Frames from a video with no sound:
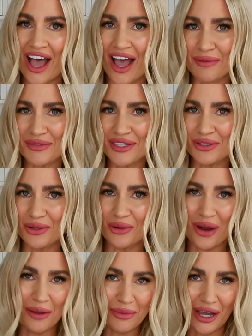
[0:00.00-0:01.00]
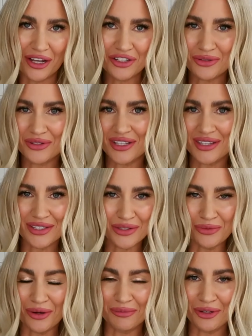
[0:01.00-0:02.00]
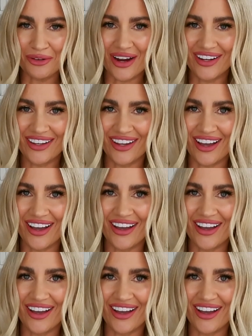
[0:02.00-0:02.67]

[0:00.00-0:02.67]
I'm still quite partial to this romper right here.